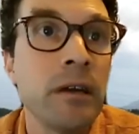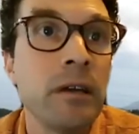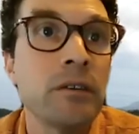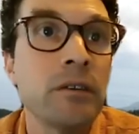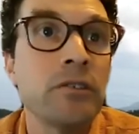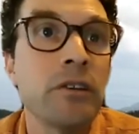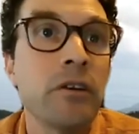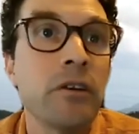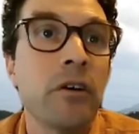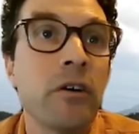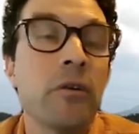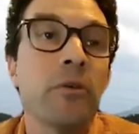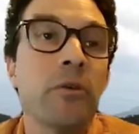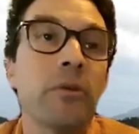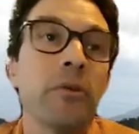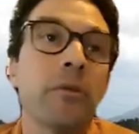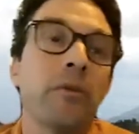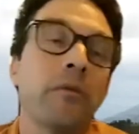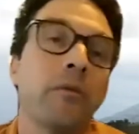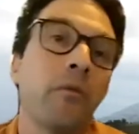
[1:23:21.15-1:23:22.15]
So
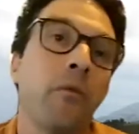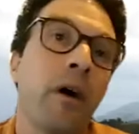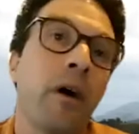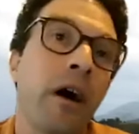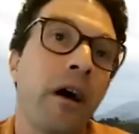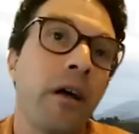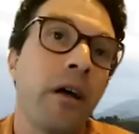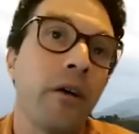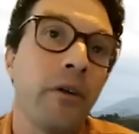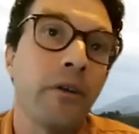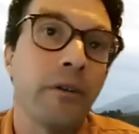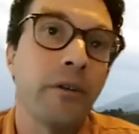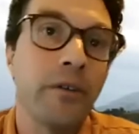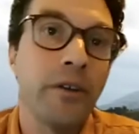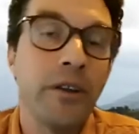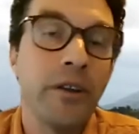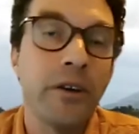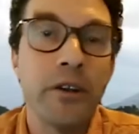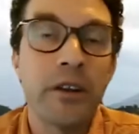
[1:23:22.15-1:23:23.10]
while you know